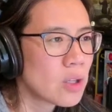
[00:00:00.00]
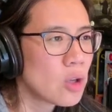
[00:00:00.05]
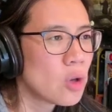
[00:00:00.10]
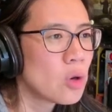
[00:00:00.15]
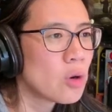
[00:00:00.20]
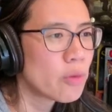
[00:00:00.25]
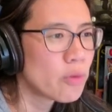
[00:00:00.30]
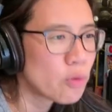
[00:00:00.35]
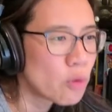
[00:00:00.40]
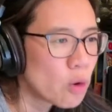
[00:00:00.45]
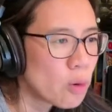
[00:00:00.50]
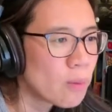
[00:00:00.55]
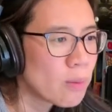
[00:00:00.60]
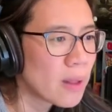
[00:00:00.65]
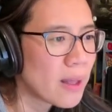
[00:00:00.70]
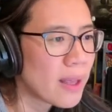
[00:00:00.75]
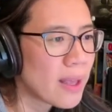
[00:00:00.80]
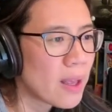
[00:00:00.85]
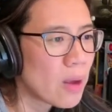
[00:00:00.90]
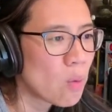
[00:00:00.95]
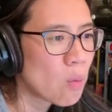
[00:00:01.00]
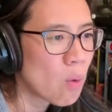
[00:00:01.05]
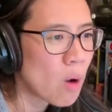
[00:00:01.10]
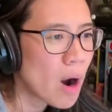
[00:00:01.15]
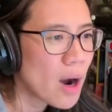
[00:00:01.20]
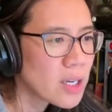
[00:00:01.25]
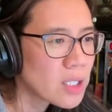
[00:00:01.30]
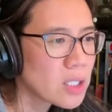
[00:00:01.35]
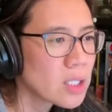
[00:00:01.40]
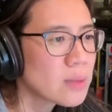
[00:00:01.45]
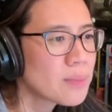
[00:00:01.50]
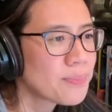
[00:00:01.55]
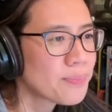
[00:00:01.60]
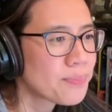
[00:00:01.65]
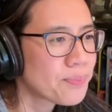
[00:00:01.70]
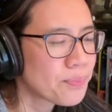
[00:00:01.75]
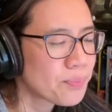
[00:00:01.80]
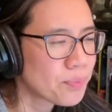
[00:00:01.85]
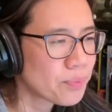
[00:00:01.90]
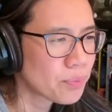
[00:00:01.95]
uniformly white
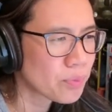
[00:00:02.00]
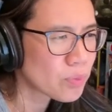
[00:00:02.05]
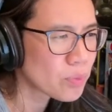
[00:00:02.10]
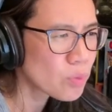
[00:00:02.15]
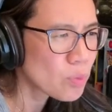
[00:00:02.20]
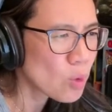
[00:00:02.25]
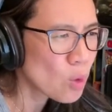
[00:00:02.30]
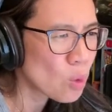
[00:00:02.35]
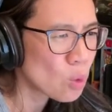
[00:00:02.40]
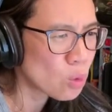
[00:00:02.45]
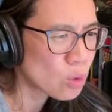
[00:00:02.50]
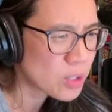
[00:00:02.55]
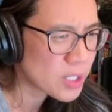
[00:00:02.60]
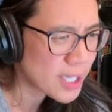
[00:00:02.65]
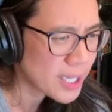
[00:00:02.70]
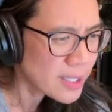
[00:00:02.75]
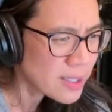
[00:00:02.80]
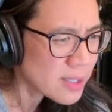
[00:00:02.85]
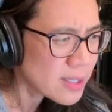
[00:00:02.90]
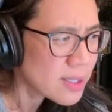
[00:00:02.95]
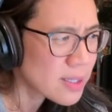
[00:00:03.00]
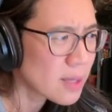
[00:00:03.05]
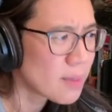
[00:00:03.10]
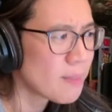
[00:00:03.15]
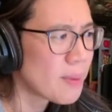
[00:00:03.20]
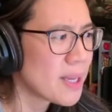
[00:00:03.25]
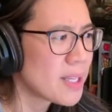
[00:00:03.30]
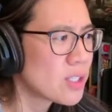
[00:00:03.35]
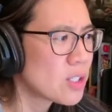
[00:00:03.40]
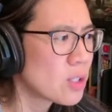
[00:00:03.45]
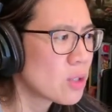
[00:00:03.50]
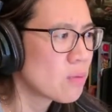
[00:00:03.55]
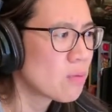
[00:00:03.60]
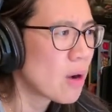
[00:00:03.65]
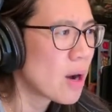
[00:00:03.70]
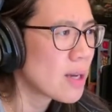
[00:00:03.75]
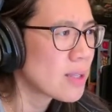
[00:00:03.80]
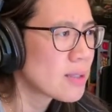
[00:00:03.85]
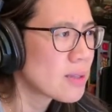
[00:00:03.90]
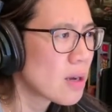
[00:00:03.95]
or dense compared to the
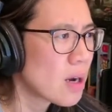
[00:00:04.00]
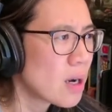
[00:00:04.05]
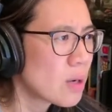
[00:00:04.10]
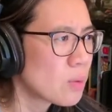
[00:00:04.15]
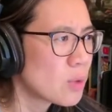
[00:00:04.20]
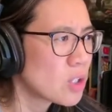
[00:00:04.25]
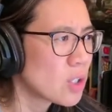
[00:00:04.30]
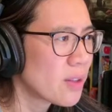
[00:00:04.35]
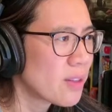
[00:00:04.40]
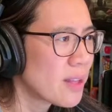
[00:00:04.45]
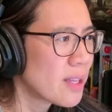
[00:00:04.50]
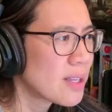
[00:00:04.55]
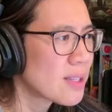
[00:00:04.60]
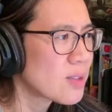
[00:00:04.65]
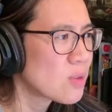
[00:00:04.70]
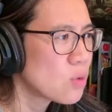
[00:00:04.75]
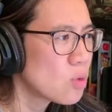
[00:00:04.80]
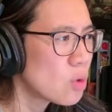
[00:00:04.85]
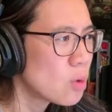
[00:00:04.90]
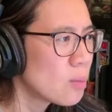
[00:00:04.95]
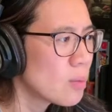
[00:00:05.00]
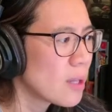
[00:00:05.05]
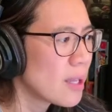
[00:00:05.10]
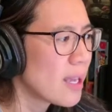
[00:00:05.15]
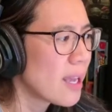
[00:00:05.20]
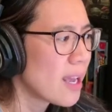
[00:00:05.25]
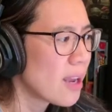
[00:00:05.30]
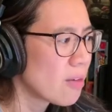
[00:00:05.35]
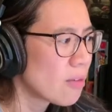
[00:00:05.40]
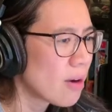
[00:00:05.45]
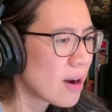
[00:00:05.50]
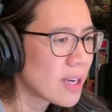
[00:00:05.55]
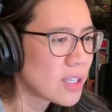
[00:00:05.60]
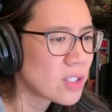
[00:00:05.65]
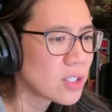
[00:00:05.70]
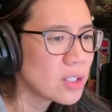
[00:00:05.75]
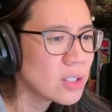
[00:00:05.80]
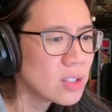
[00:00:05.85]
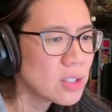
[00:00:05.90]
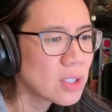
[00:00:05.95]
right side, which I think is normally
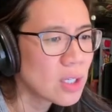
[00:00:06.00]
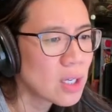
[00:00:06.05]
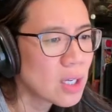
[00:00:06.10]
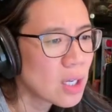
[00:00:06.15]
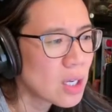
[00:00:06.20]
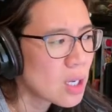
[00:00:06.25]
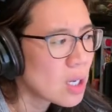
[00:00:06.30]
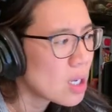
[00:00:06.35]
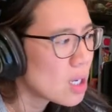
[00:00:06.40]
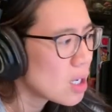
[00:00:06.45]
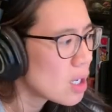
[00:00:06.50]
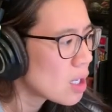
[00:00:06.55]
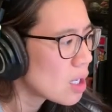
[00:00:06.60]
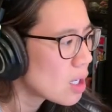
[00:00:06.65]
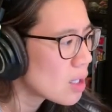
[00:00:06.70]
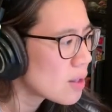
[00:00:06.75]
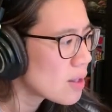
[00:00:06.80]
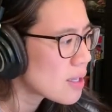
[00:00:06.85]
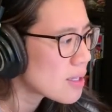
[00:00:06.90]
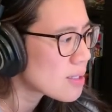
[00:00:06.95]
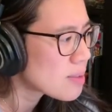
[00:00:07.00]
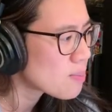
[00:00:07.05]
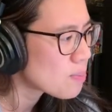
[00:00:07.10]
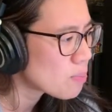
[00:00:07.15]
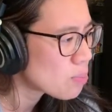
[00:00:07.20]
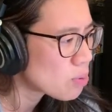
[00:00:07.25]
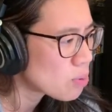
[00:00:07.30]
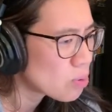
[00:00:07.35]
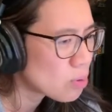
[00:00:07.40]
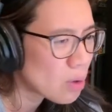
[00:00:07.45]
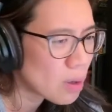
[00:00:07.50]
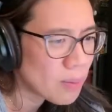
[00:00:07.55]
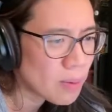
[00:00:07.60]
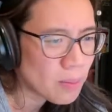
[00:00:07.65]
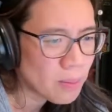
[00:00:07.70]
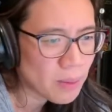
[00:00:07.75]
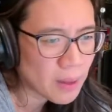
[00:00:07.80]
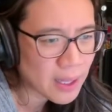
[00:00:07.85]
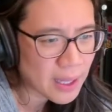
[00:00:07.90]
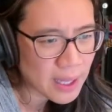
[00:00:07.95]
aerated. There's
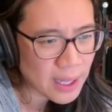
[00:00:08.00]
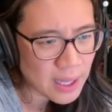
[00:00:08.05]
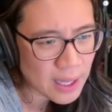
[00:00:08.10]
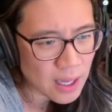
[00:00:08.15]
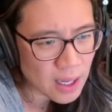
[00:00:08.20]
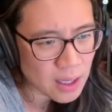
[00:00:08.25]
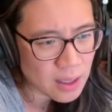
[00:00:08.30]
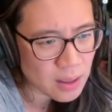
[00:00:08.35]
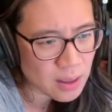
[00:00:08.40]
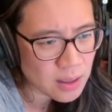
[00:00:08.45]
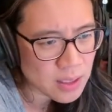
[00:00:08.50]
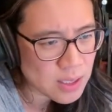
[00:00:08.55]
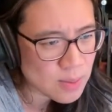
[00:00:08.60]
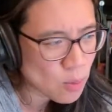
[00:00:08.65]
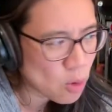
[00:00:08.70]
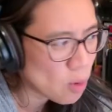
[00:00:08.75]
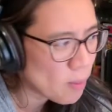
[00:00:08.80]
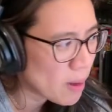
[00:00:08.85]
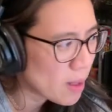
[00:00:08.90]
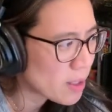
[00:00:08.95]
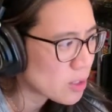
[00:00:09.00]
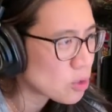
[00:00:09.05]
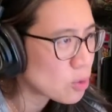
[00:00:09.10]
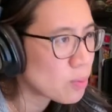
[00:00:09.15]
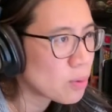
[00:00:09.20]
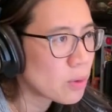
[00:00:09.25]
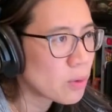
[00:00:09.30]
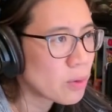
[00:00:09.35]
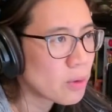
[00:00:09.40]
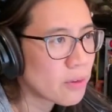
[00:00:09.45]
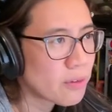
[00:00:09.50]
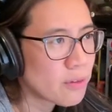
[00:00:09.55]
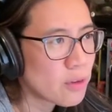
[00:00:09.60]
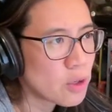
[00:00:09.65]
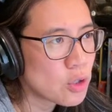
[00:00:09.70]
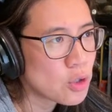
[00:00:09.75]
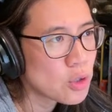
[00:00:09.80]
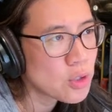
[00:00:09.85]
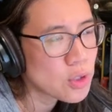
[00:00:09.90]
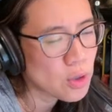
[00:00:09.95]
probably small bilateral pleural
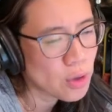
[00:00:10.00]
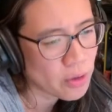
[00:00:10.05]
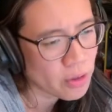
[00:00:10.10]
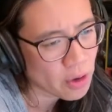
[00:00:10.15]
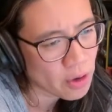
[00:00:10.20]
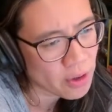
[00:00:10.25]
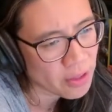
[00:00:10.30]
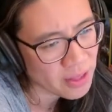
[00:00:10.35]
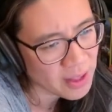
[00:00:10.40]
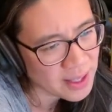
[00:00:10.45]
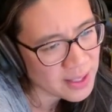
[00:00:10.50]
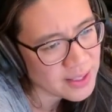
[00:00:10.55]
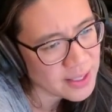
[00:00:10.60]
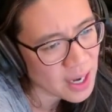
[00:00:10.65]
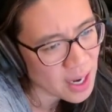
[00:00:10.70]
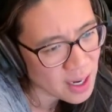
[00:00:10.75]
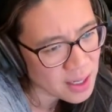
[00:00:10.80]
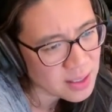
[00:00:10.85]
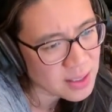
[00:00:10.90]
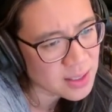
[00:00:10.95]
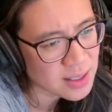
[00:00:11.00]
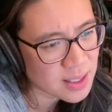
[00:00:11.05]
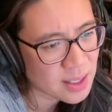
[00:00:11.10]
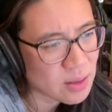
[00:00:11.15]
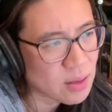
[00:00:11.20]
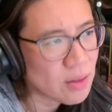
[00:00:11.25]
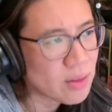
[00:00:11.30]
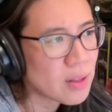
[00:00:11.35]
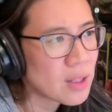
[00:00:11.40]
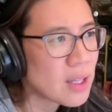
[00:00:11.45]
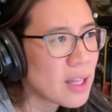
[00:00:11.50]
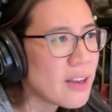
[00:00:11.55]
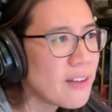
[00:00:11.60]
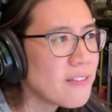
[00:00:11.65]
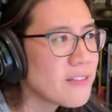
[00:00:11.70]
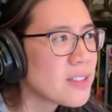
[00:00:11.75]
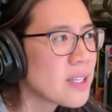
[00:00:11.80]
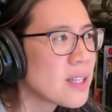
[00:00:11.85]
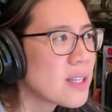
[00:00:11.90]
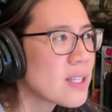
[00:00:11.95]
effusions, although I think it's hard to tell on the
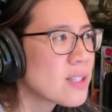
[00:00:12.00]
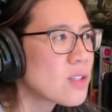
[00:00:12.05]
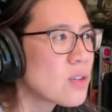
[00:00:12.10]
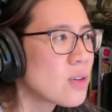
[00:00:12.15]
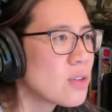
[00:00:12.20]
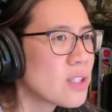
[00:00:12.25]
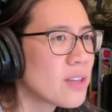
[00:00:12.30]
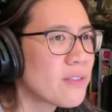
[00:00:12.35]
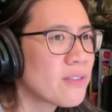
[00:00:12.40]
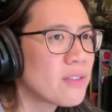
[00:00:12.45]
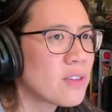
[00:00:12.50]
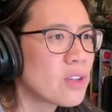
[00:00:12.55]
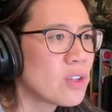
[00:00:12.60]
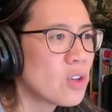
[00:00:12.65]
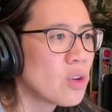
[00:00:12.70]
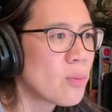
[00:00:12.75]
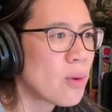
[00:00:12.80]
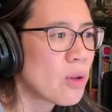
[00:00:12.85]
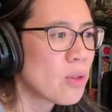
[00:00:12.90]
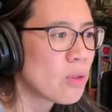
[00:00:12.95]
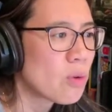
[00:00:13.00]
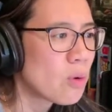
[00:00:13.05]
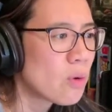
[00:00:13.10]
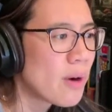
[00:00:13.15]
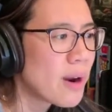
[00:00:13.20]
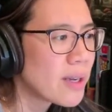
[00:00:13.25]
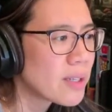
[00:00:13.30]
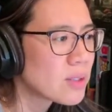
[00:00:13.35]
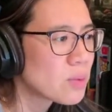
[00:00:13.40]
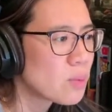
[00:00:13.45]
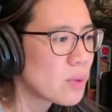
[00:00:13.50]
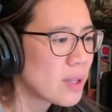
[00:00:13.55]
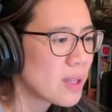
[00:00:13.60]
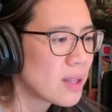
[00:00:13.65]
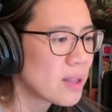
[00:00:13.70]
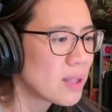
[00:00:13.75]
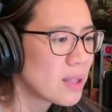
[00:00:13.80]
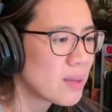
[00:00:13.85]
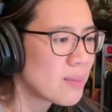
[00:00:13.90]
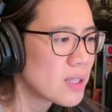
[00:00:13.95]
left, and there's no definite pneumothorax
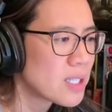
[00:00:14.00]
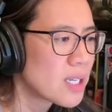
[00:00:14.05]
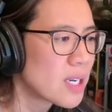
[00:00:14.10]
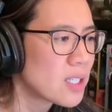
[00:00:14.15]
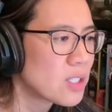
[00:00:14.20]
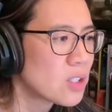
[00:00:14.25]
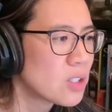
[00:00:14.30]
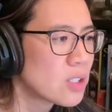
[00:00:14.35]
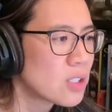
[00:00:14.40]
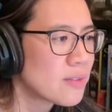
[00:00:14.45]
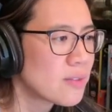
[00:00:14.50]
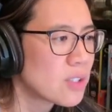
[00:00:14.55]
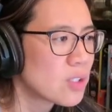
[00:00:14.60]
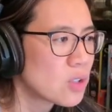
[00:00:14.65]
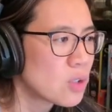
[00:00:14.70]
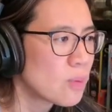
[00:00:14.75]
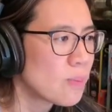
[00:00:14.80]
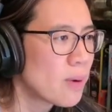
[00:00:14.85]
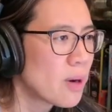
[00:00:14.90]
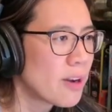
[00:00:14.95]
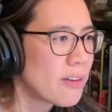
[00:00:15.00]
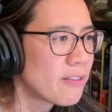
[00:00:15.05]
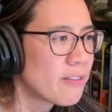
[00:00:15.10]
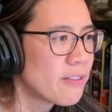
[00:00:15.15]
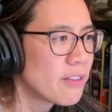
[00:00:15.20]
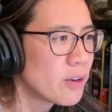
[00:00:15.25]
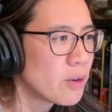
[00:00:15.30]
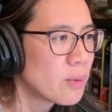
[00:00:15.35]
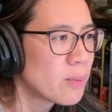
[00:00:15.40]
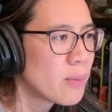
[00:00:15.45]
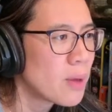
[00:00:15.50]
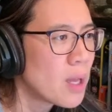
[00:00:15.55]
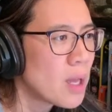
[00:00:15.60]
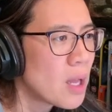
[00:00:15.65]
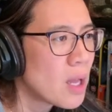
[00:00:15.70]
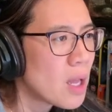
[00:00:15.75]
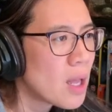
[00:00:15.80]
within the limitations of a supine film.